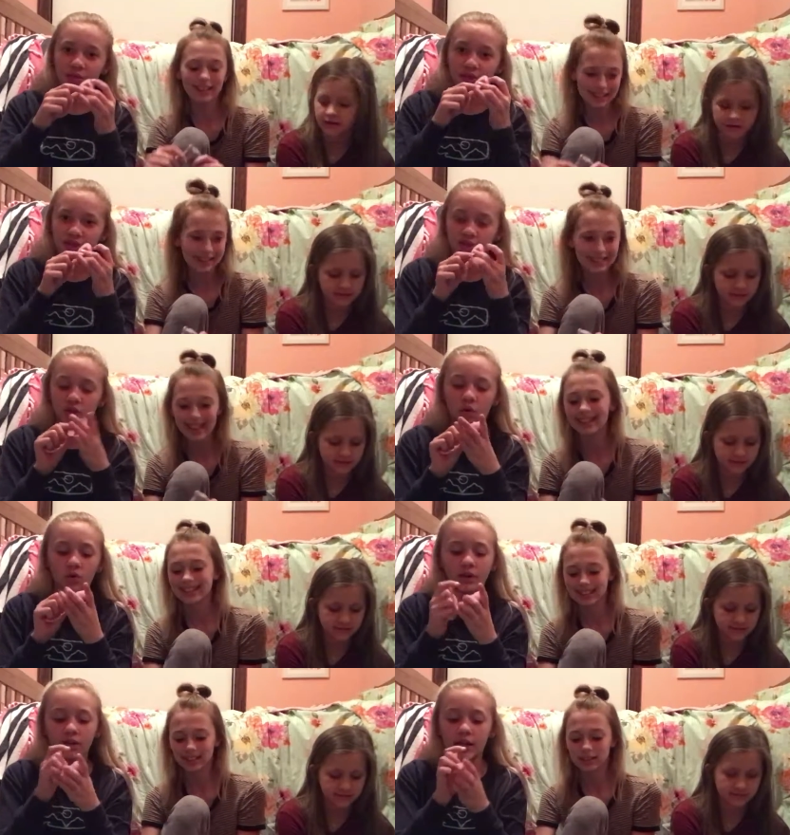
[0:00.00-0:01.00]
Speaker 1: this little
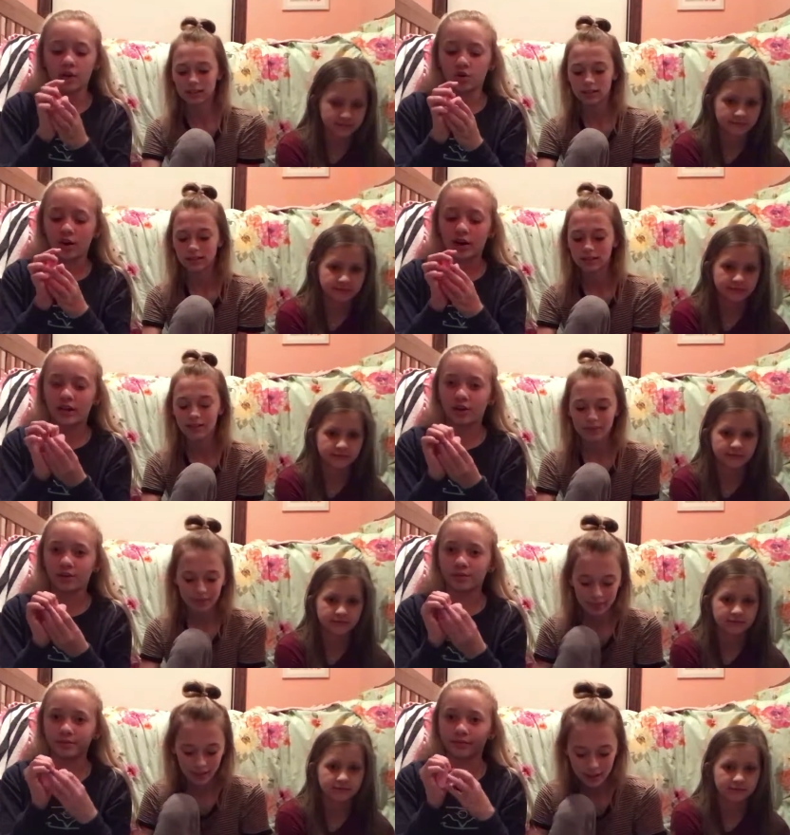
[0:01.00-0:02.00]
container right here.
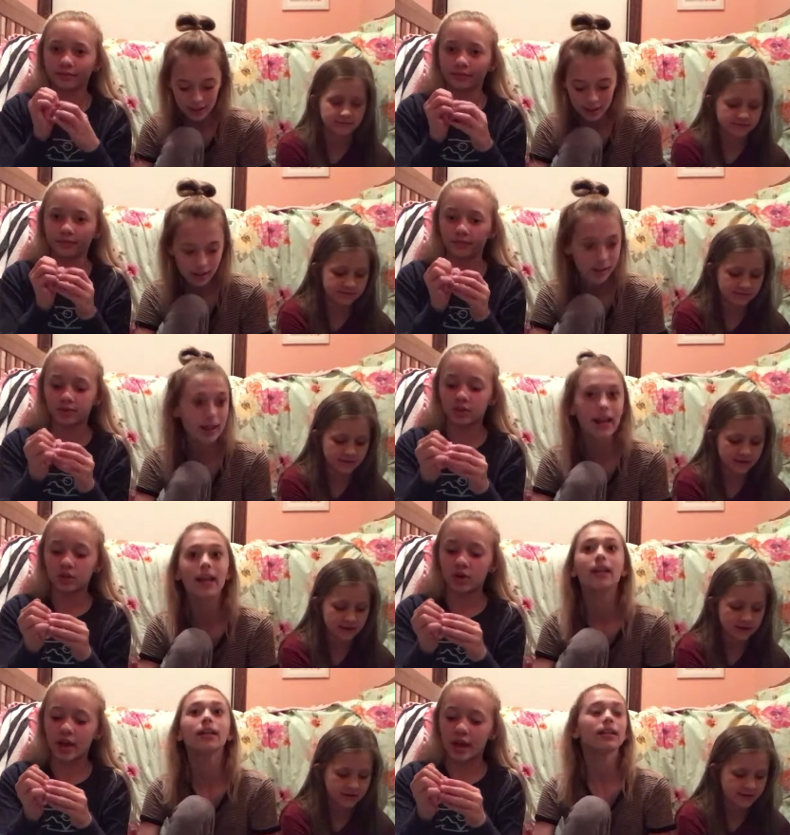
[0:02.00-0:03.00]

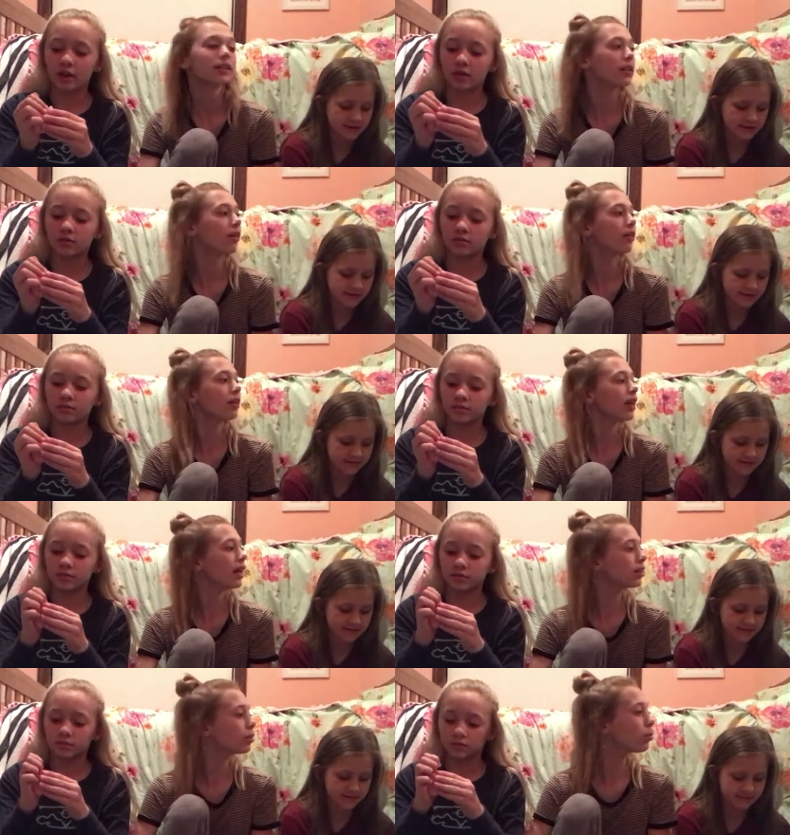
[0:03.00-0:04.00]
Okay, so the
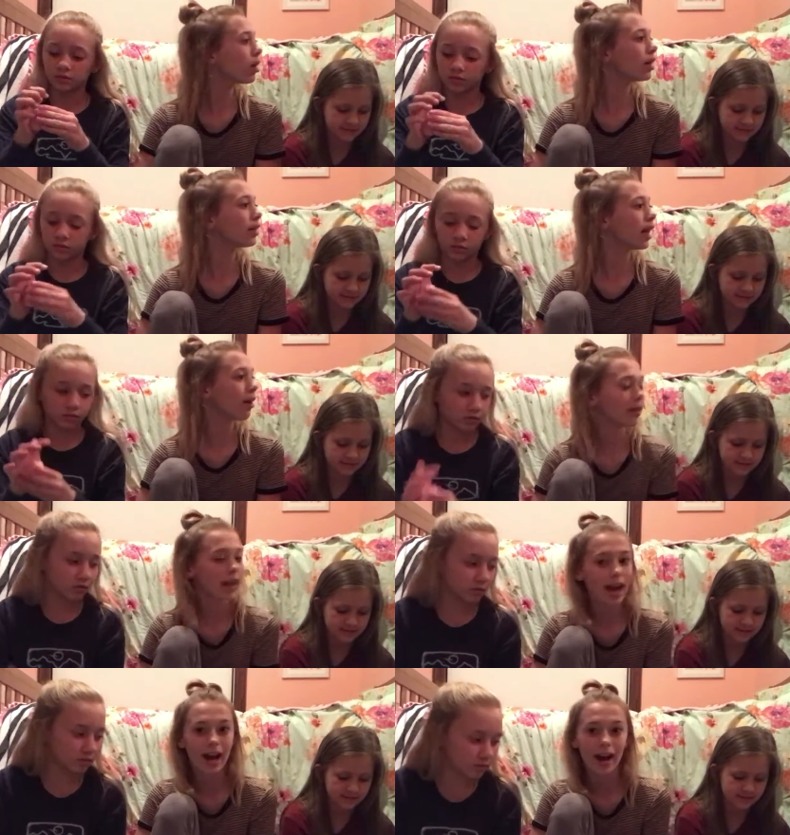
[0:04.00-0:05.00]
next one that we
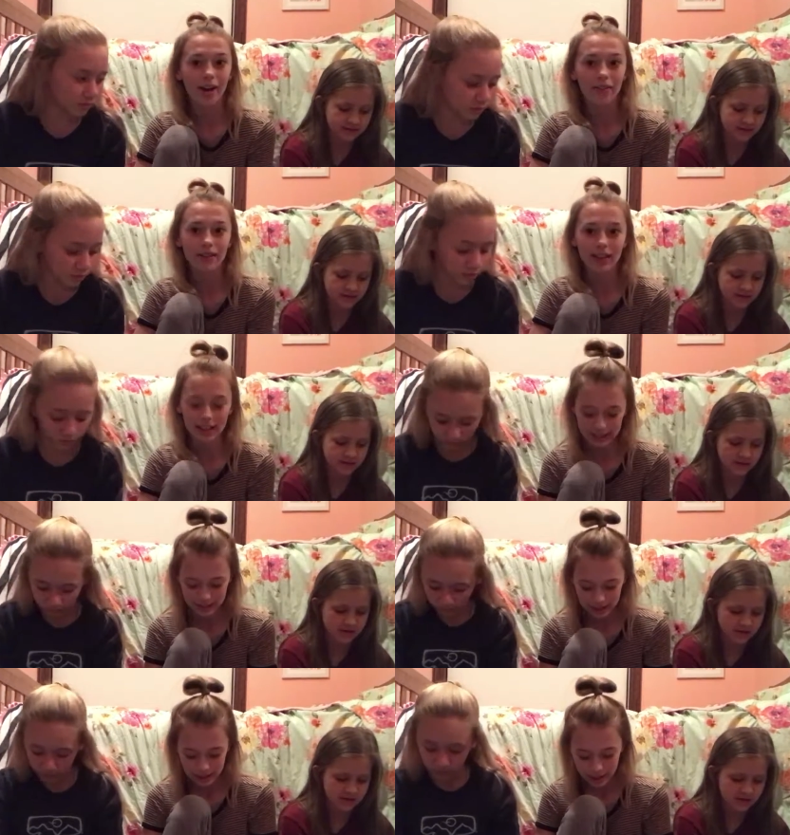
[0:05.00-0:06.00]
have
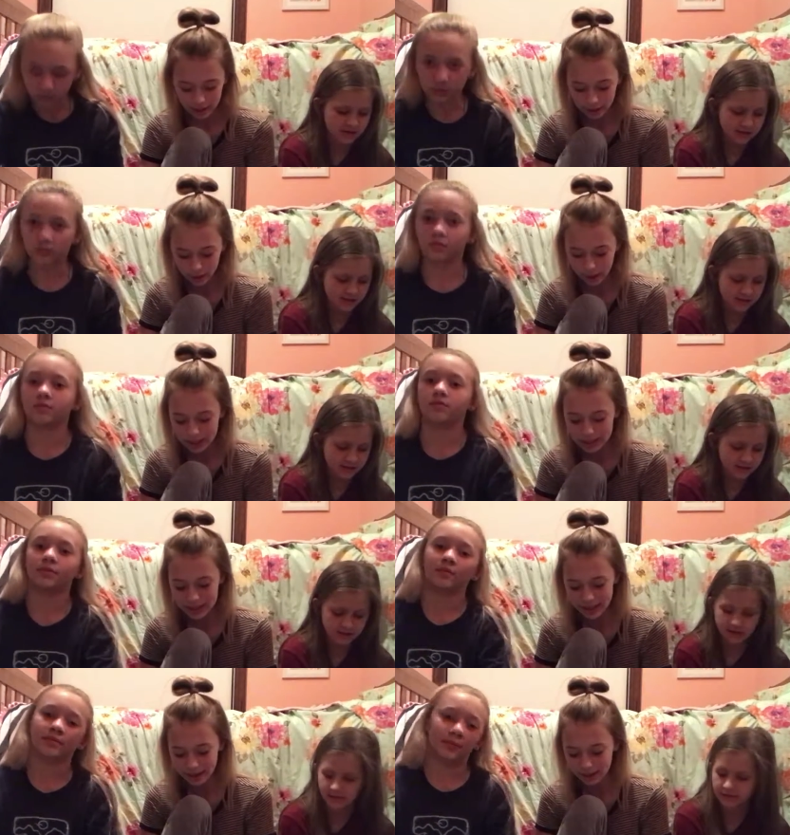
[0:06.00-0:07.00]
is the
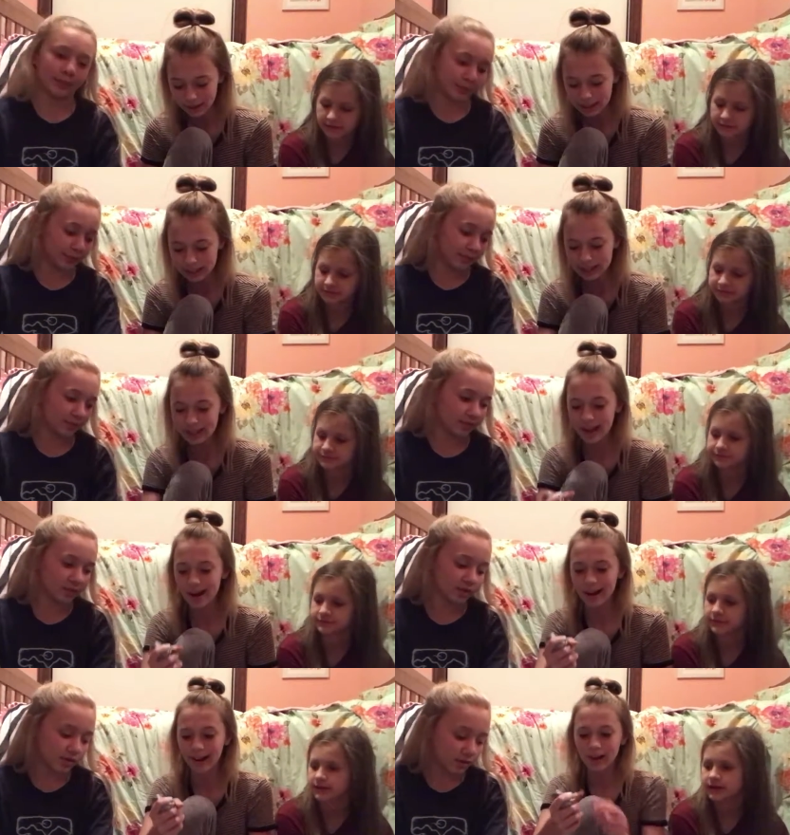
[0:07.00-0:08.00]
Crazy Aaron's
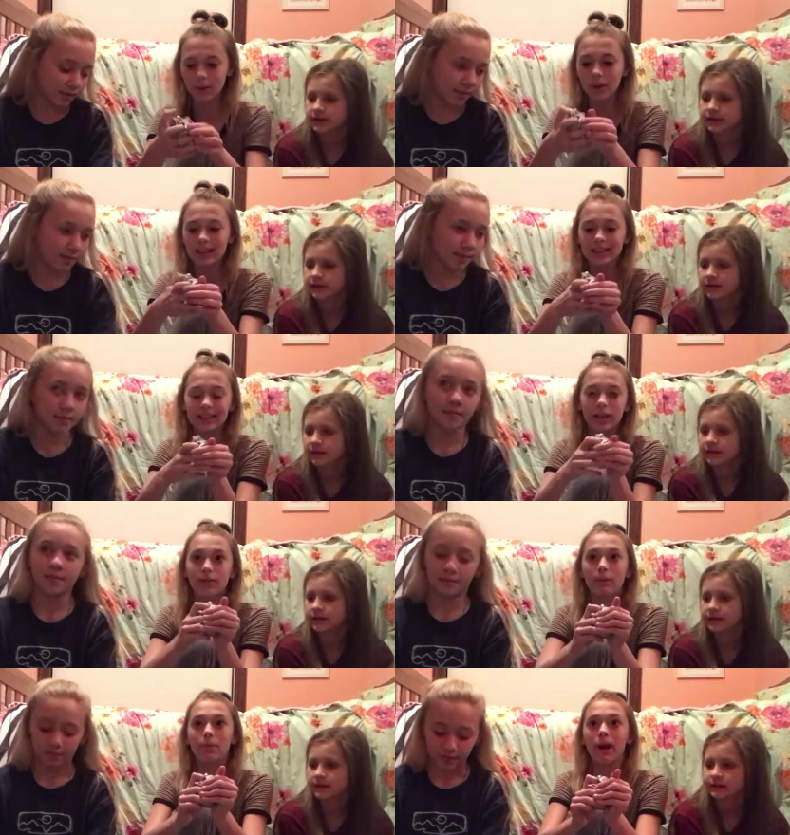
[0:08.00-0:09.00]
uh,
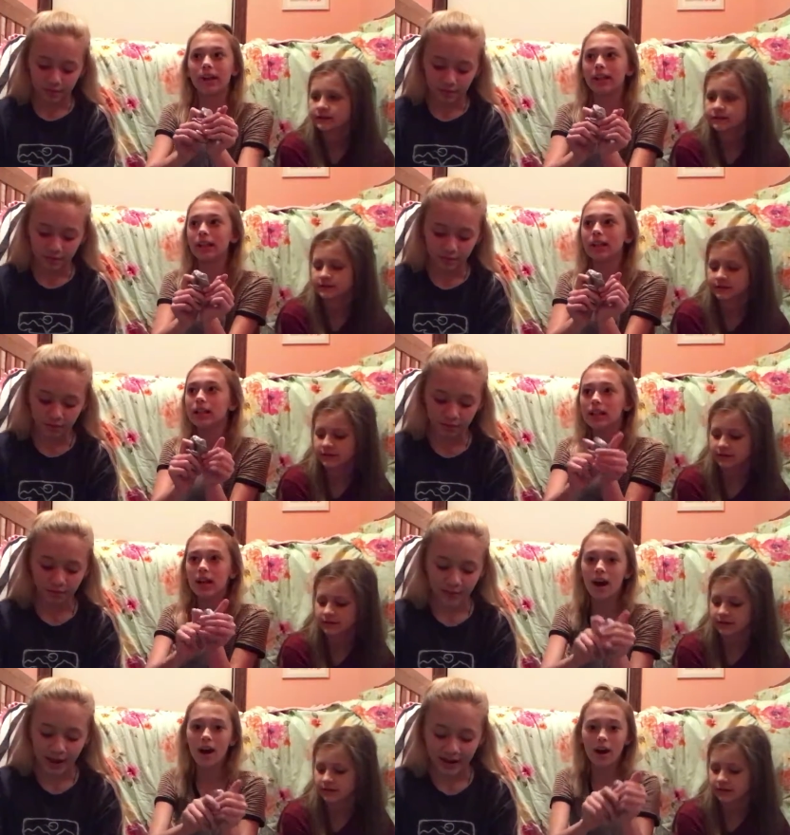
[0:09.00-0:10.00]
Quicksilver Putty.
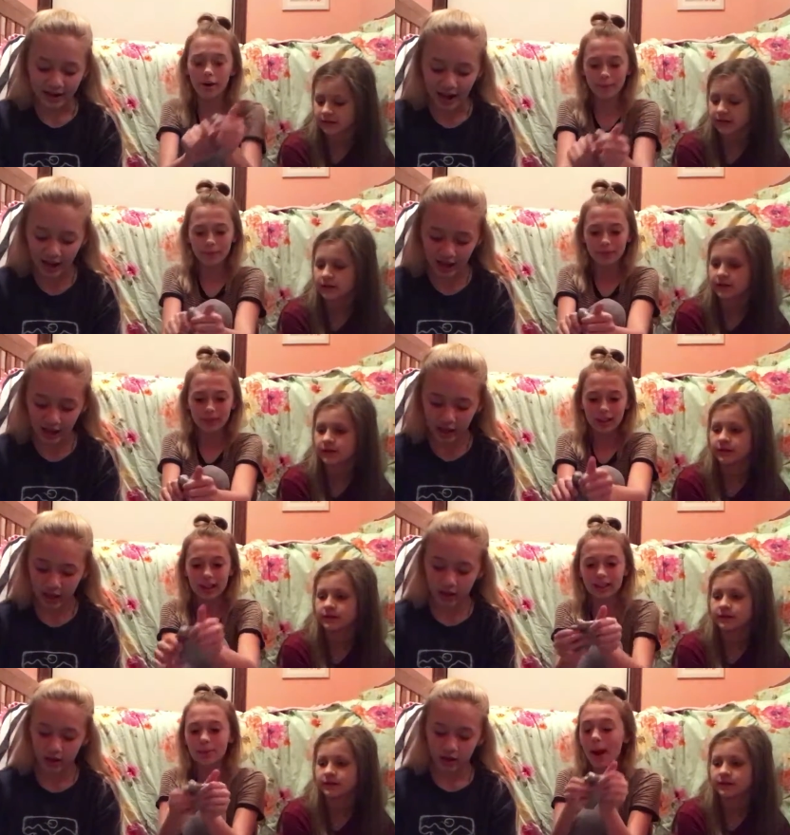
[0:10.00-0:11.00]
Um,
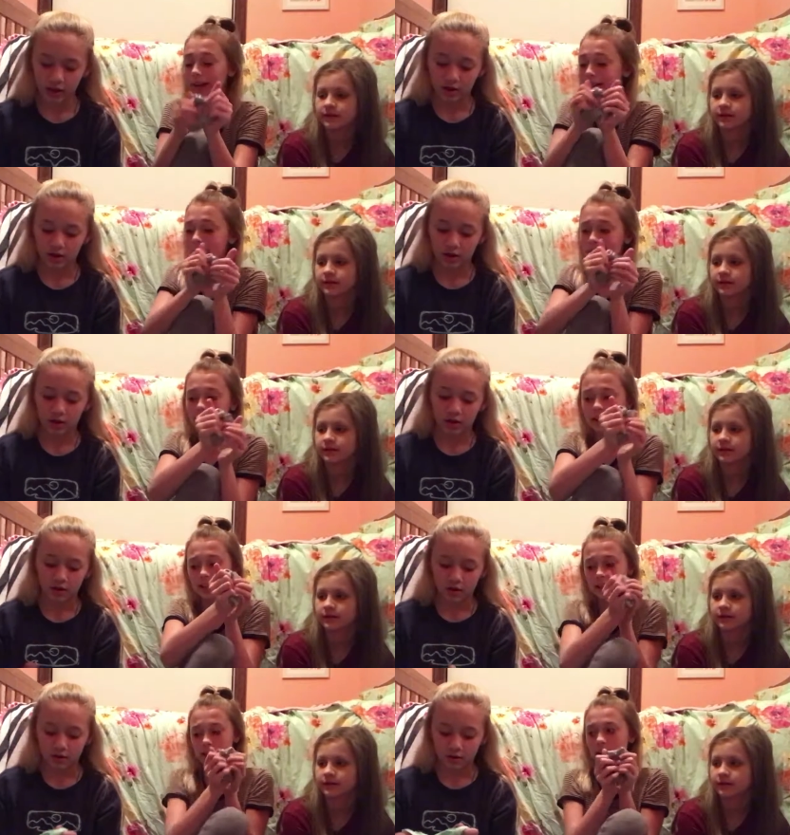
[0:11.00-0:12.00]
it's magnetic.
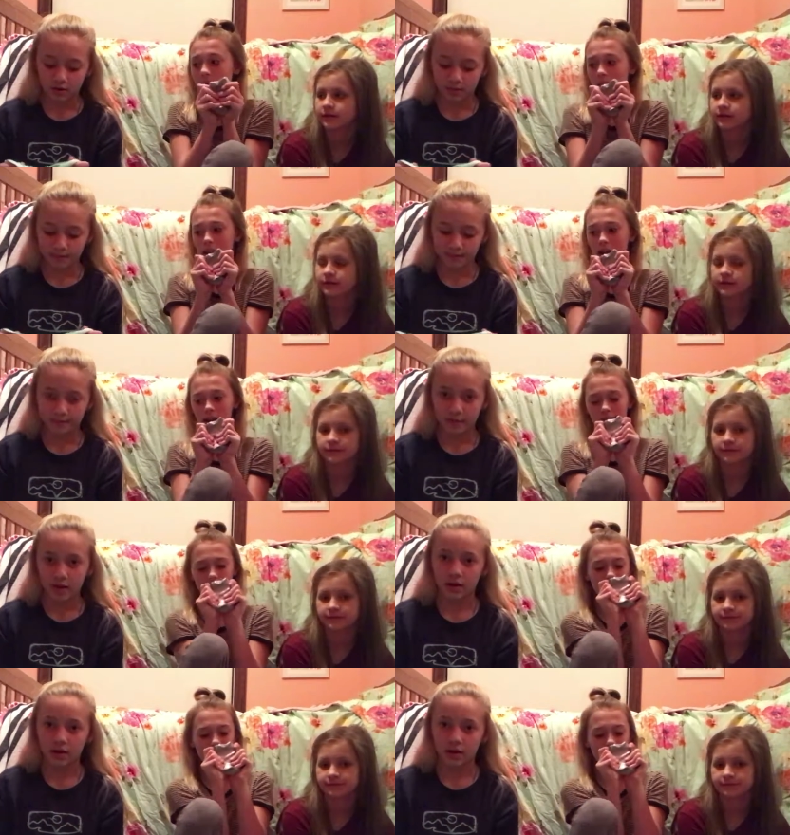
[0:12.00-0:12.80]
Uh, I don't